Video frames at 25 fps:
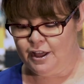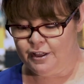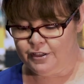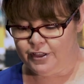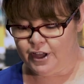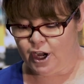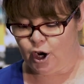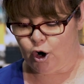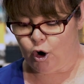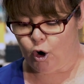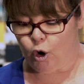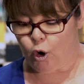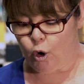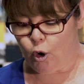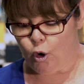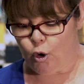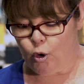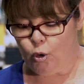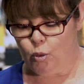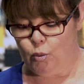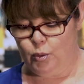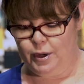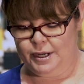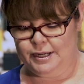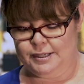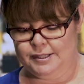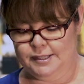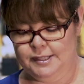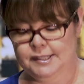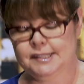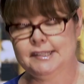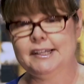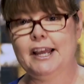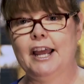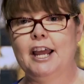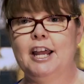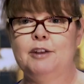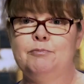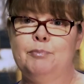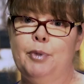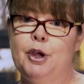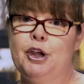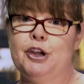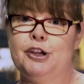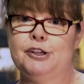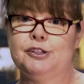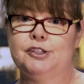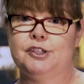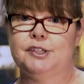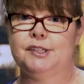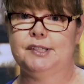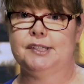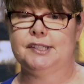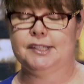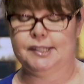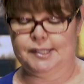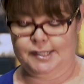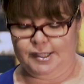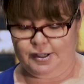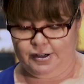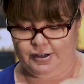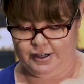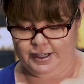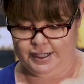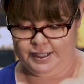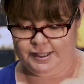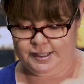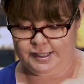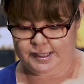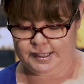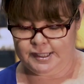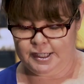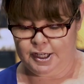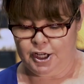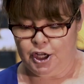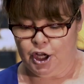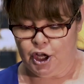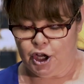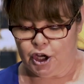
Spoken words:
that all winners and purchase designs